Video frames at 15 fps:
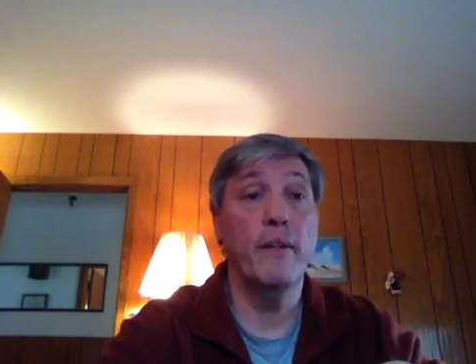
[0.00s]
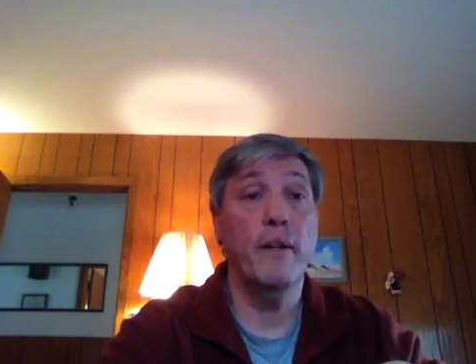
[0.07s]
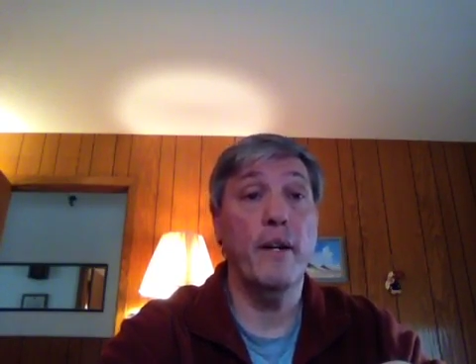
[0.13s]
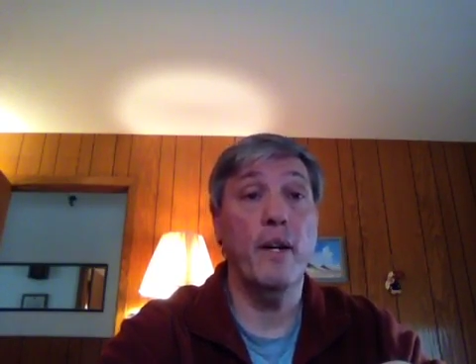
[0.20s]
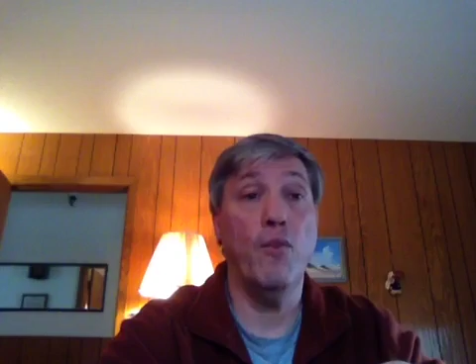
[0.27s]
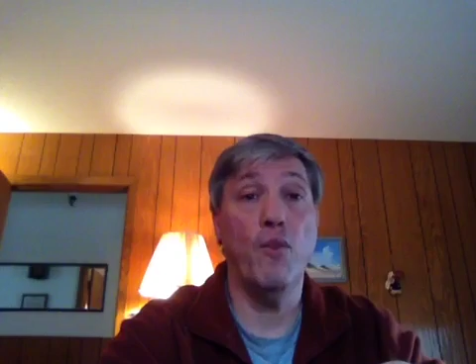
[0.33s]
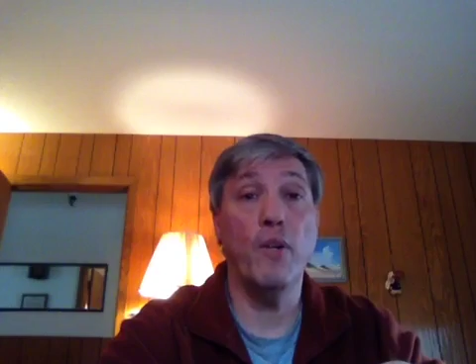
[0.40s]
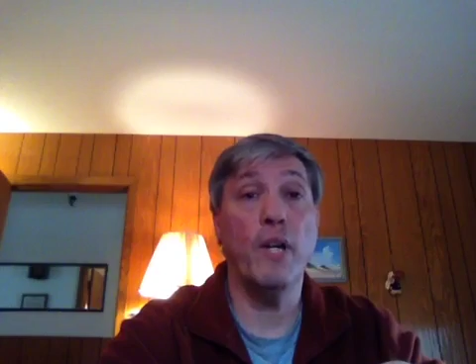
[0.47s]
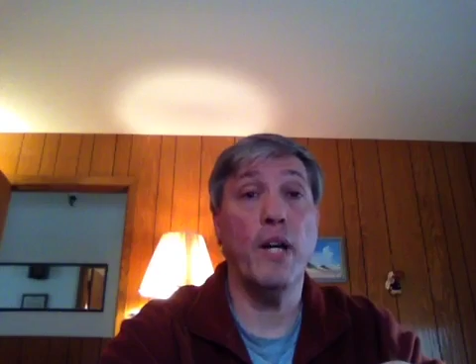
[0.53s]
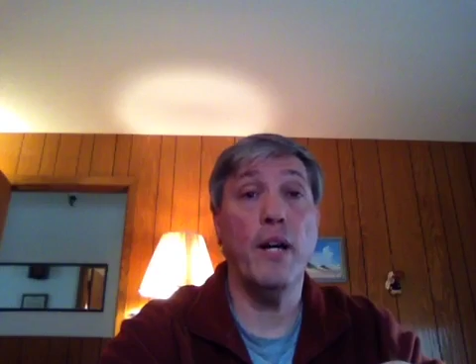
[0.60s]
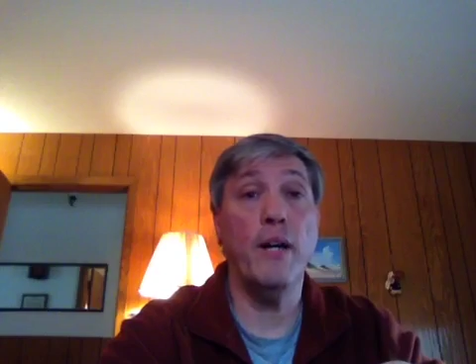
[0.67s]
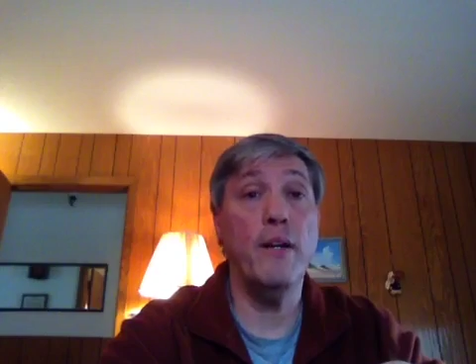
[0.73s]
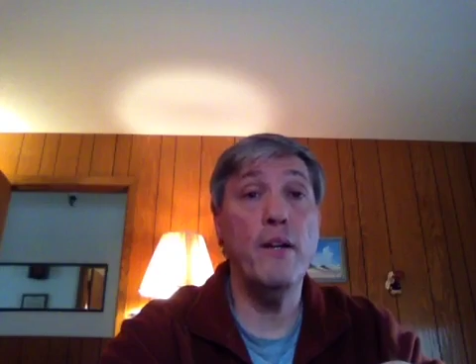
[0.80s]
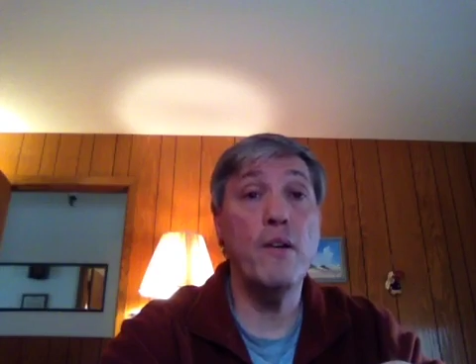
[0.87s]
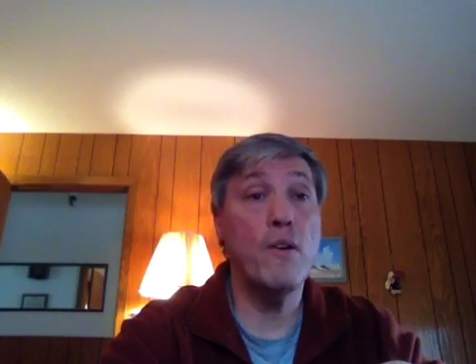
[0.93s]
We're
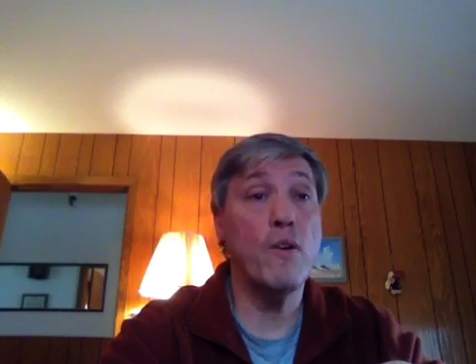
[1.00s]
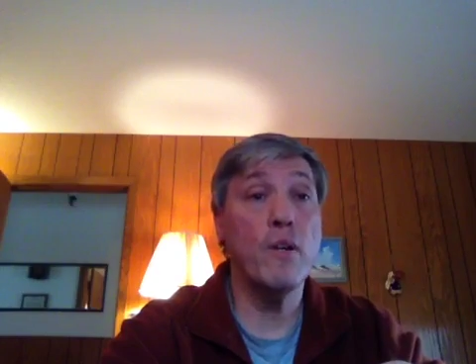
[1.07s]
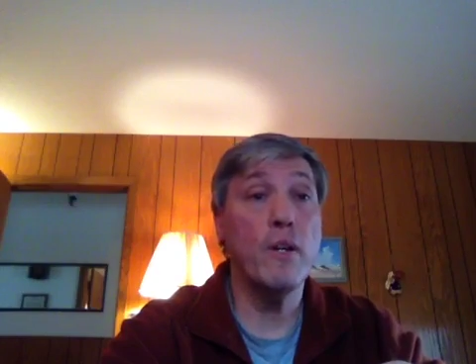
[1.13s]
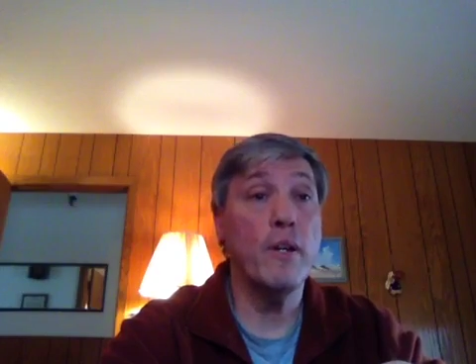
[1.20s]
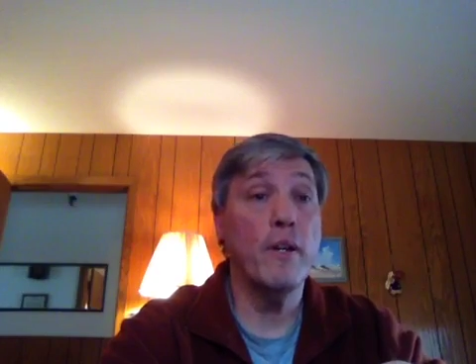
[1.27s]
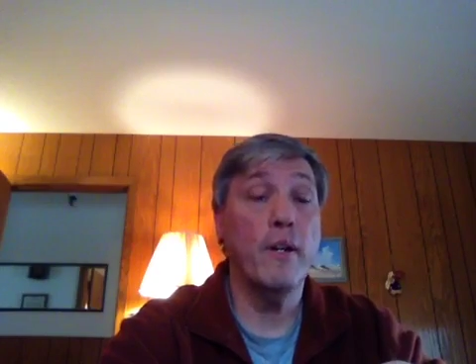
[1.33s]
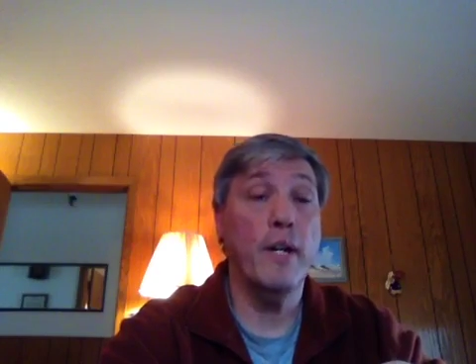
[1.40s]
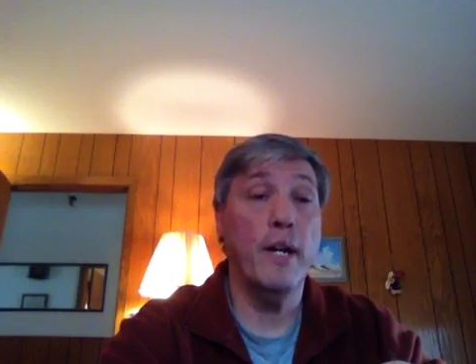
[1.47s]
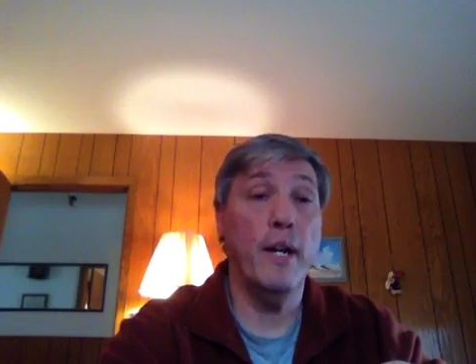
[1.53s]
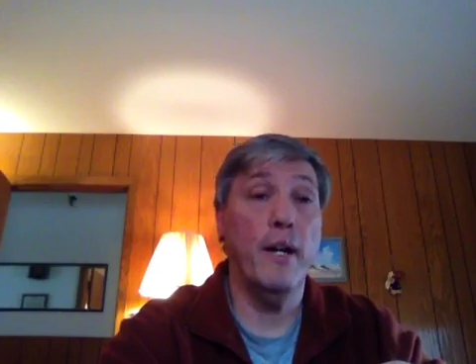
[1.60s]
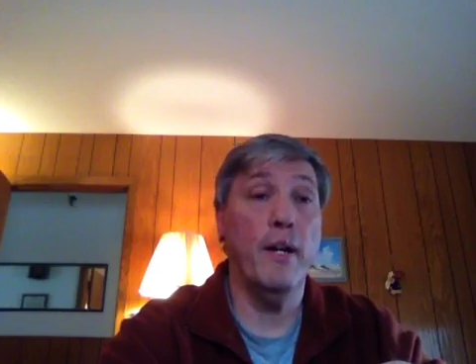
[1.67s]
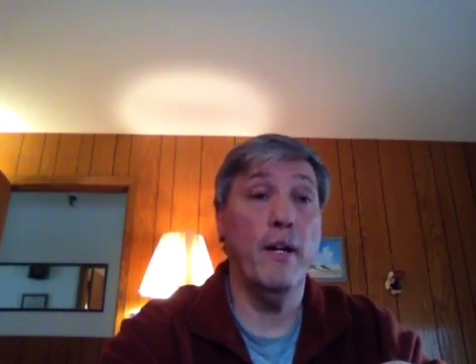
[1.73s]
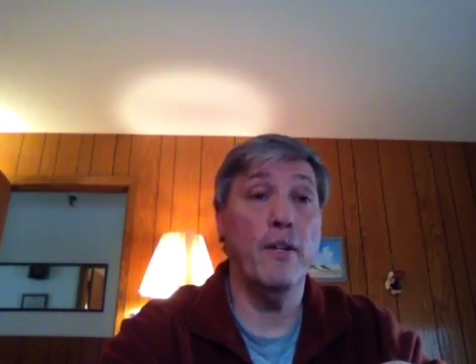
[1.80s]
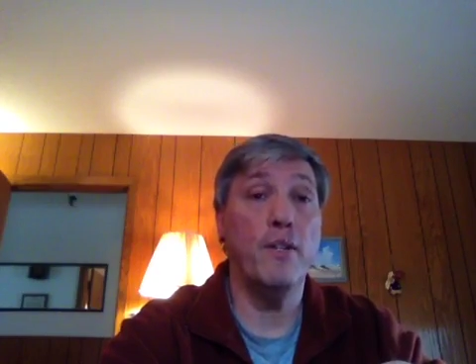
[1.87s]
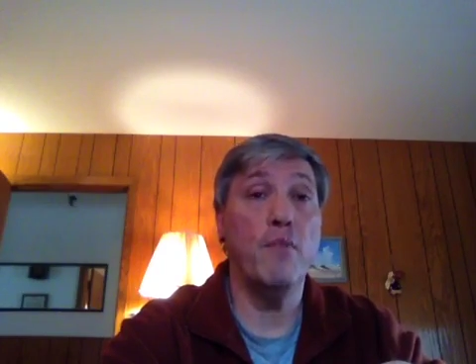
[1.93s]
not here
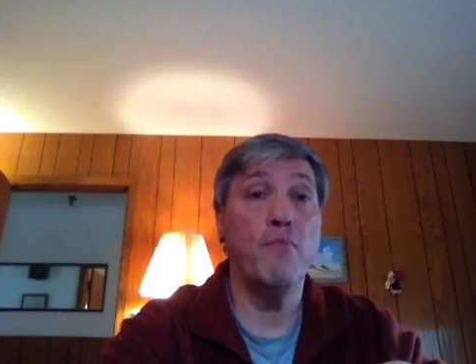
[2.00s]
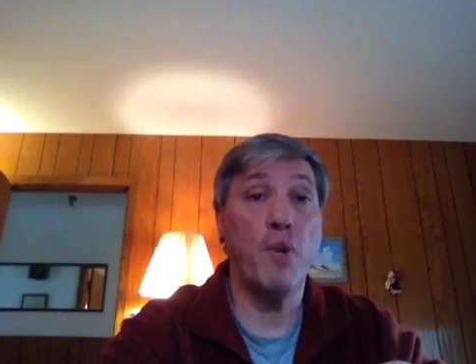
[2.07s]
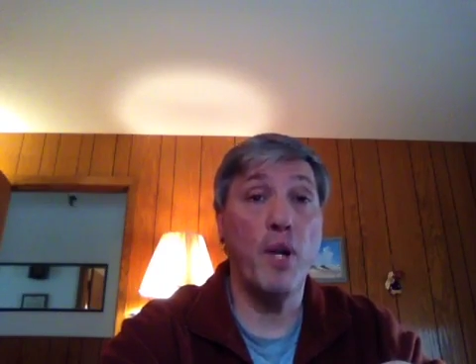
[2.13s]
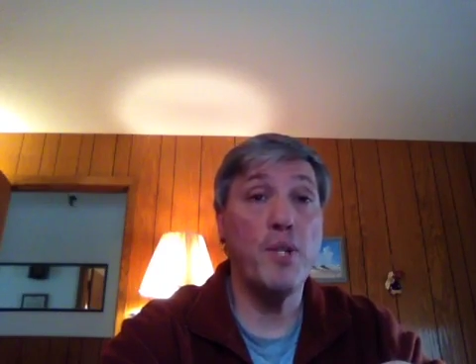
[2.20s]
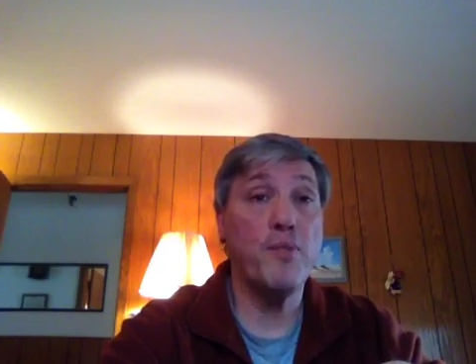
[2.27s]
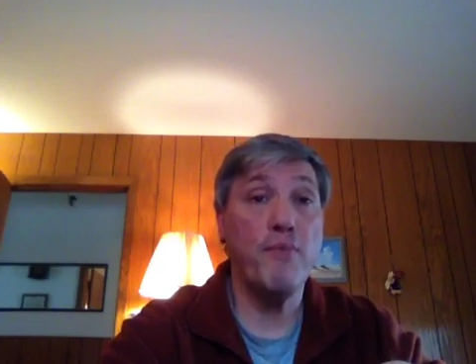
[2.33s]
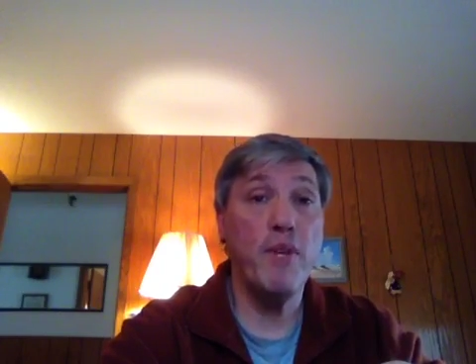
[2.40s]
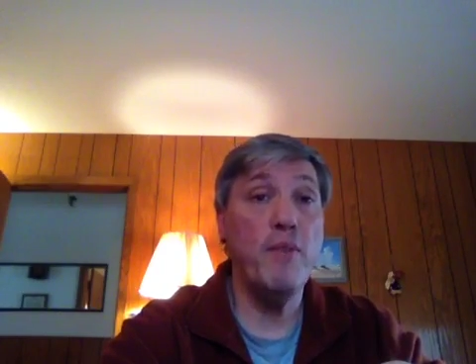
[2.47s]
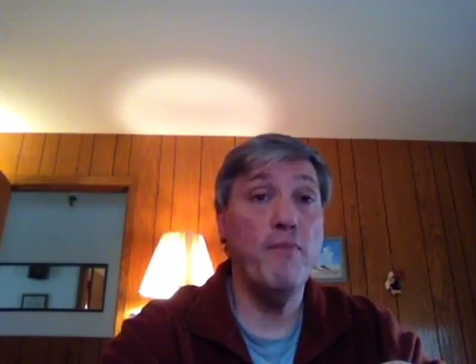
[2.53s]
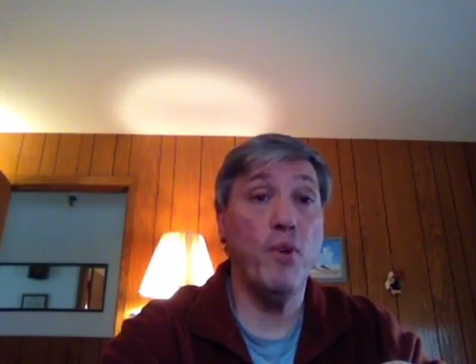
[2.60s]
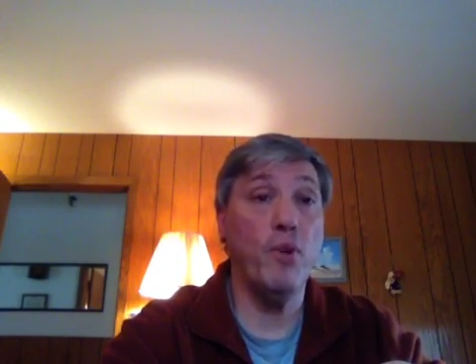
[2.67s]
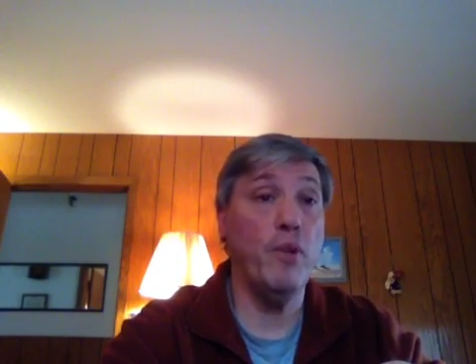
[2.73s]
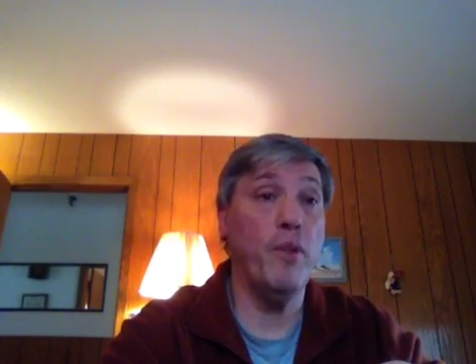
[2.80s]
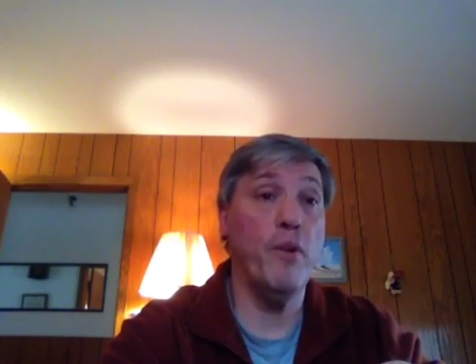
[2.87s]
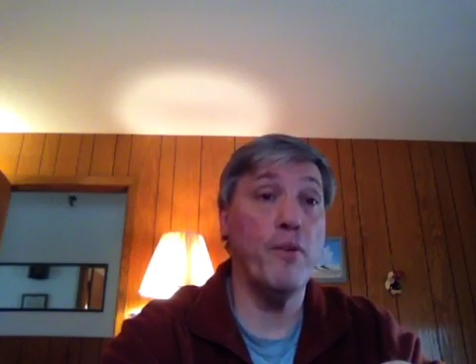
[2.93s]
to bless
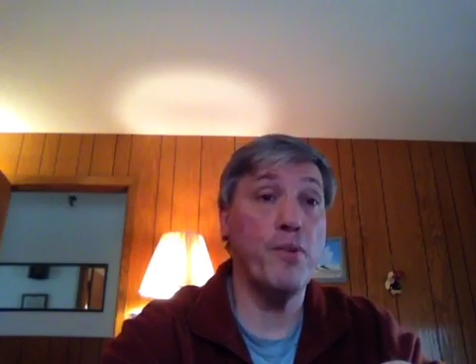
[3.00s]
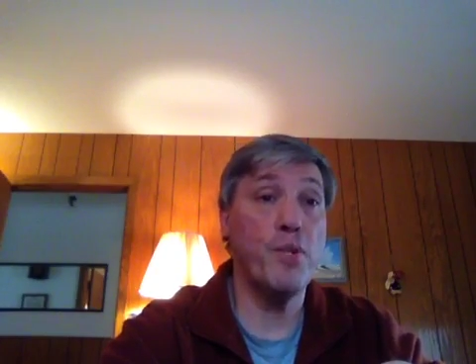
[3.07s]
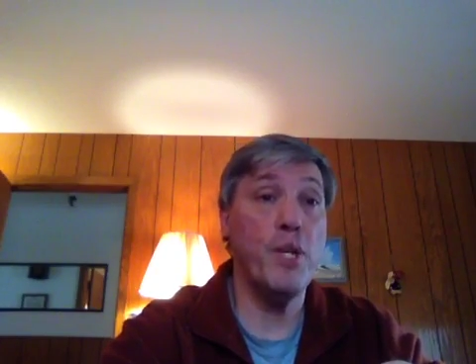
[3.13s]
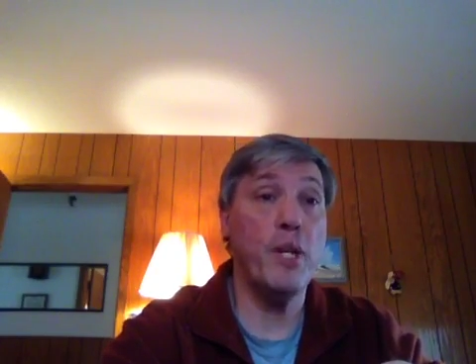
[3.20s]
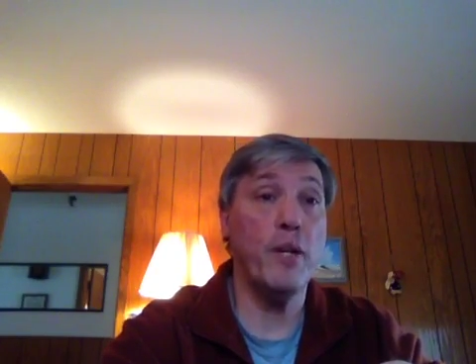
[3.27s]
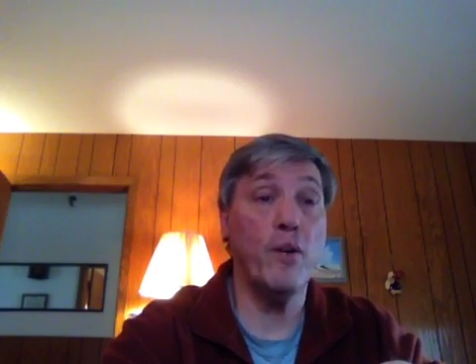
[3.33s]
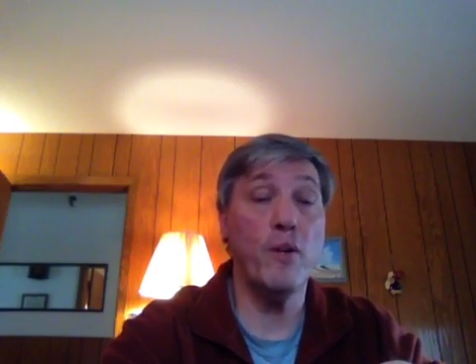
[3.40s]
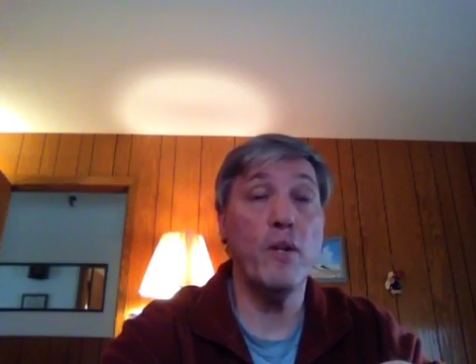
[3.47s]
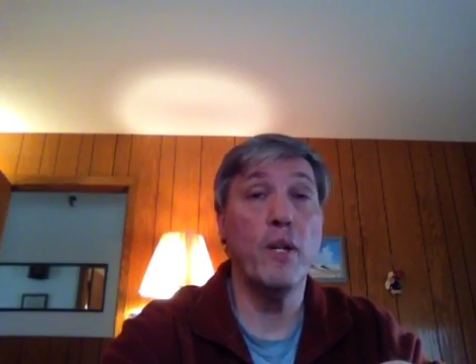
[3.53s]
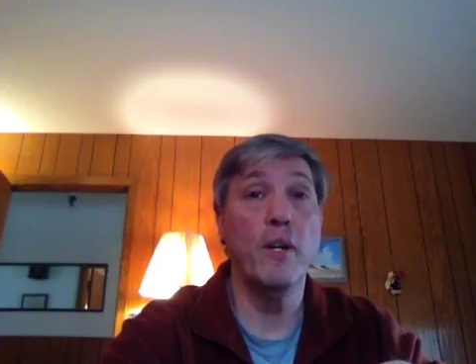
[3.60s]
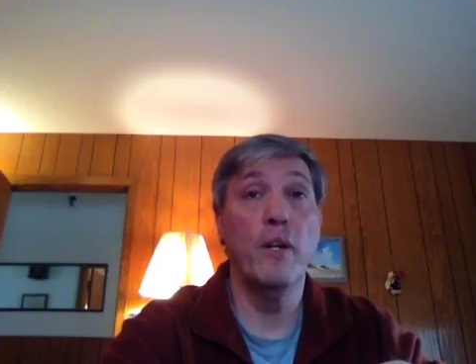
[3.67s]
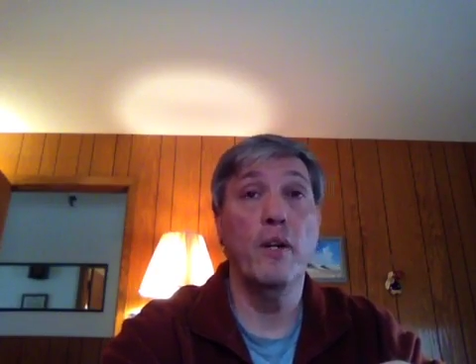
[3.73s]
people in their sin